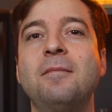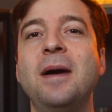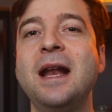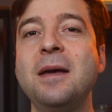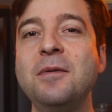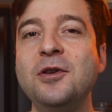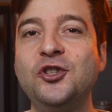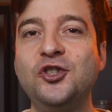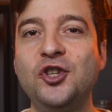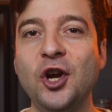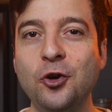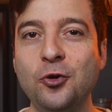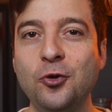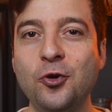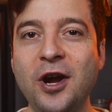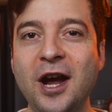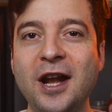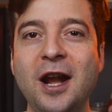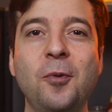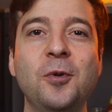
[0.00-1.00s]
My name is
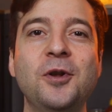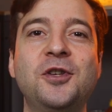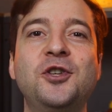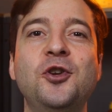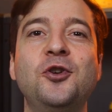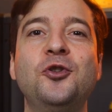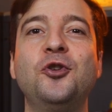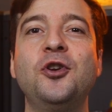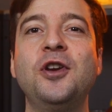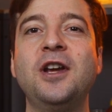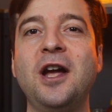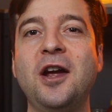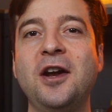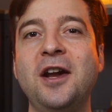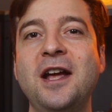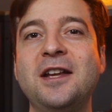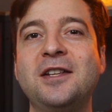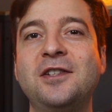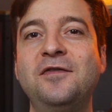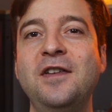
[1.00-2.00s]
Gianluca and I will see you during our
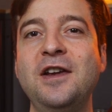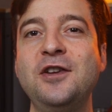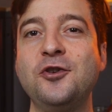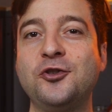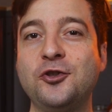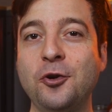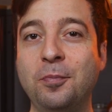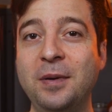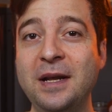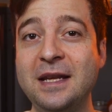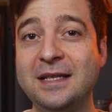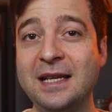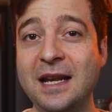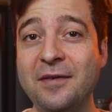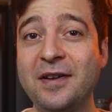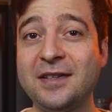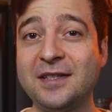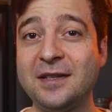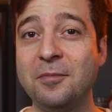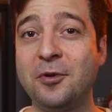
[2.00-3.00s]
next video, so please
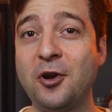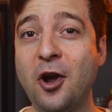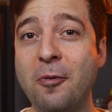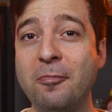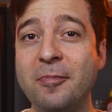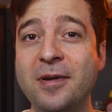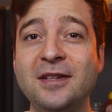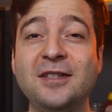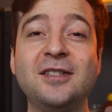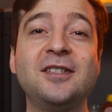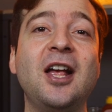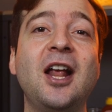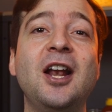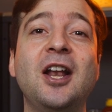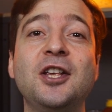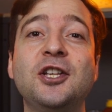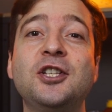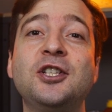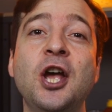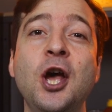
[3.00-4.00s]
leave us some comments, tell
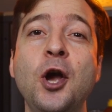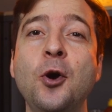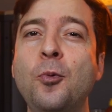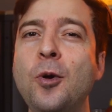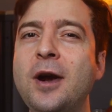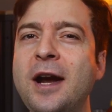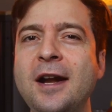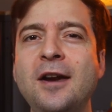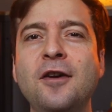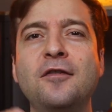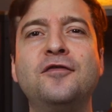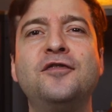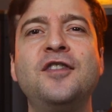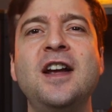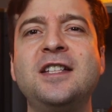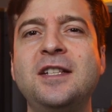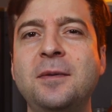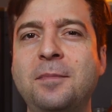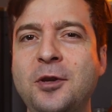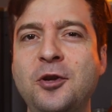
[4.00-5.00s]
us what kind of
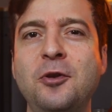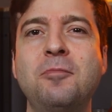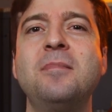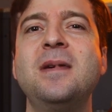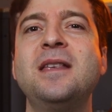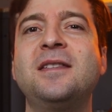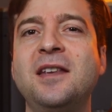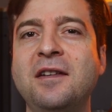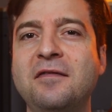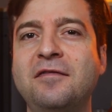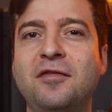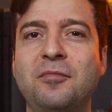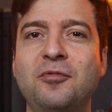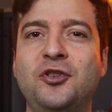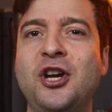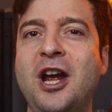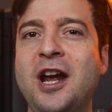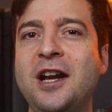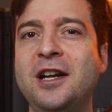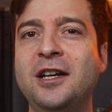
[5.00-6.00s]
recipe you're missing from
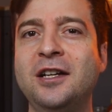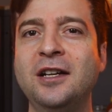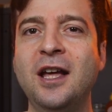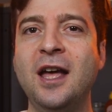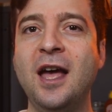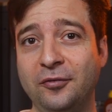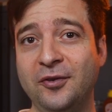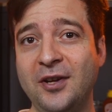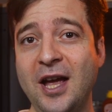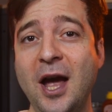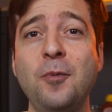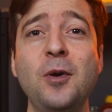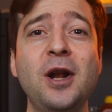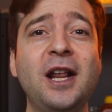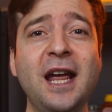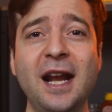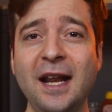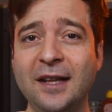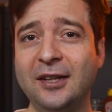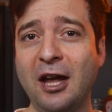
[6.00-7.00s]
China and we'll
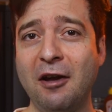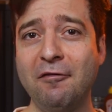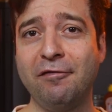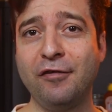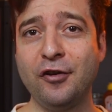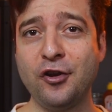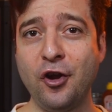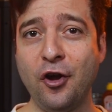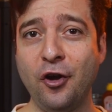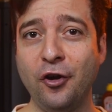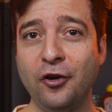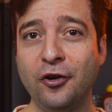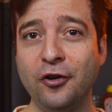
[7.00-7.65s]
get it done for you.